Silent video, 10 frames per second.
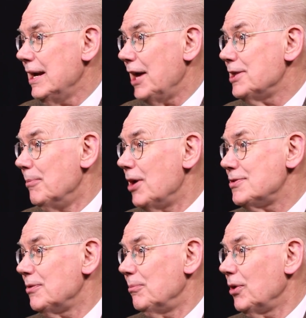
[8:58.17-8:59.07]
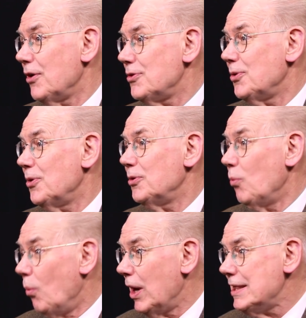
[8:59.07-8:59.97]
and the Muslim Brotherhood
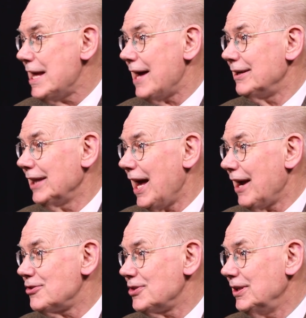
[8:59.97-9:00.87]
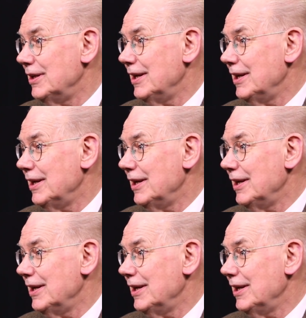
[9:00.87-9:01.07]
won that election.